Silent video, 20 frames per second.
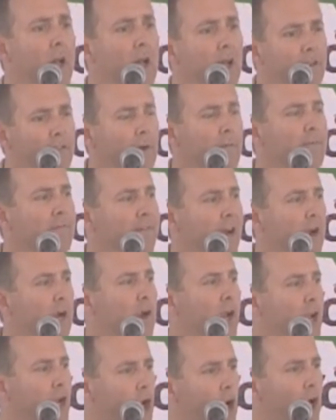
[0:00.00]
some
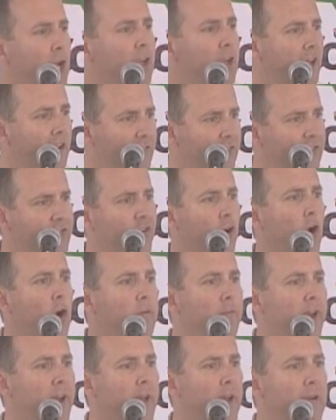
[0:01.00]
very good
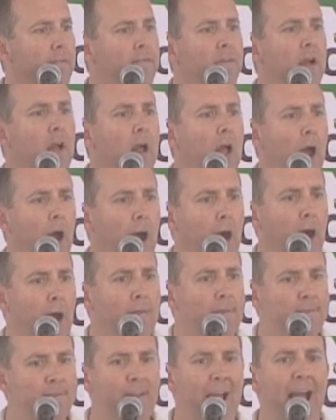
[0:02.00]
conservative
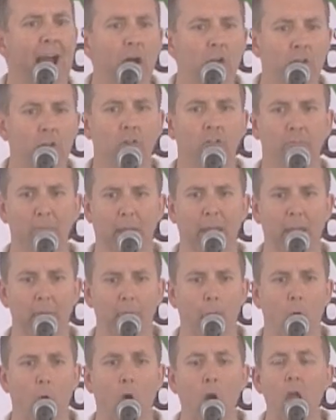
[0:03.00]
values
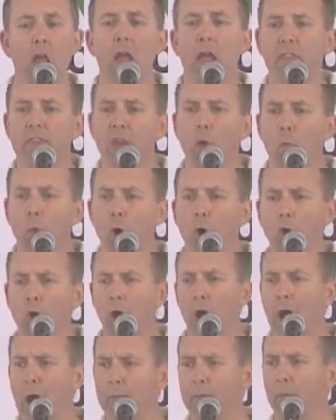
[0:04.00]
people that won't
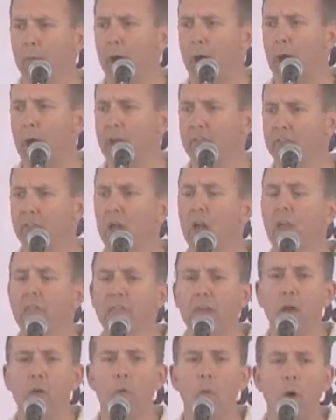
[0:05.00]
compromise,
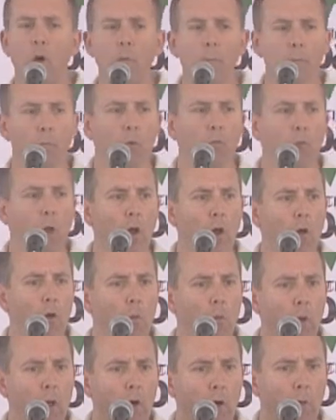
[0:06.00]
that
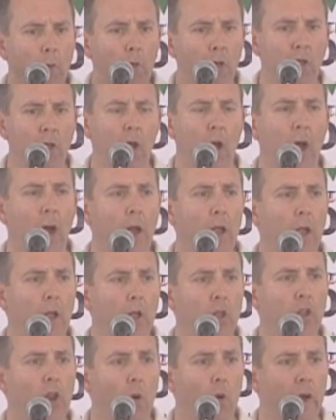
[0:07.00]
will
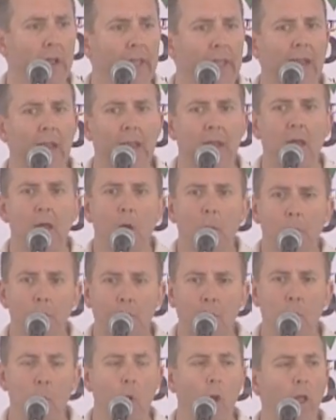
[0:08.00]
again, be
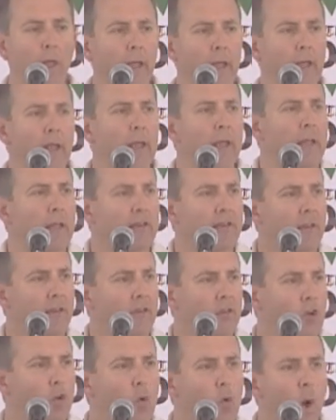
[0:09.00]
willing to
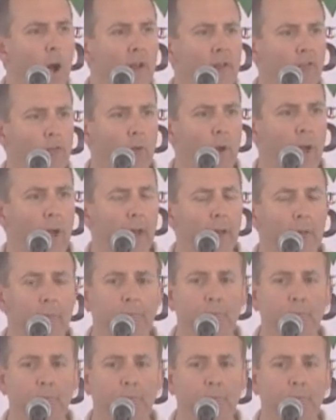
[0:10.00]
do what's right.